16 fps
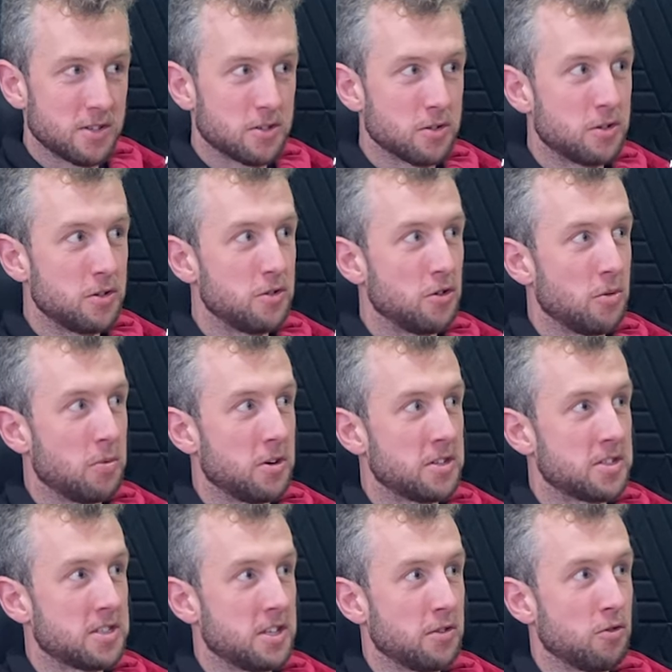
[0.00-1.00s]
So two
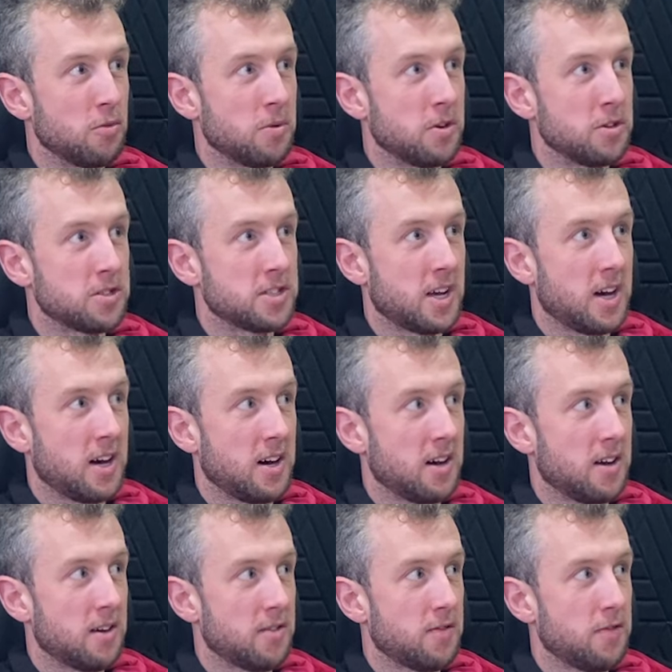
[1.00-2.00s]
robots, and the robots
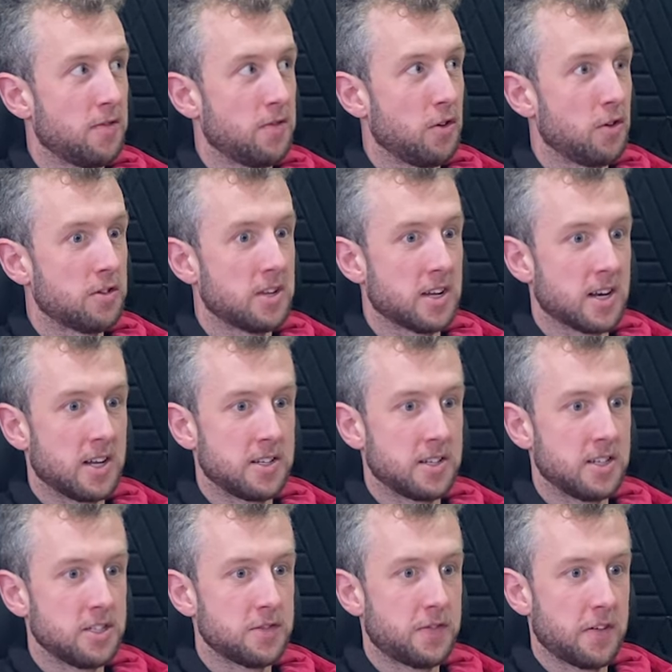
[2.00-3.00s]
are 40 grand
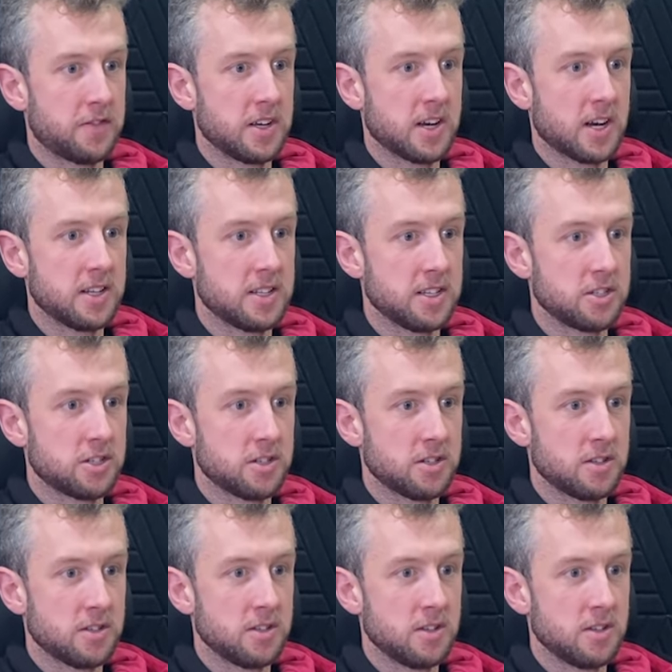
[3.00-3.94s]
each, 50 grand each. More.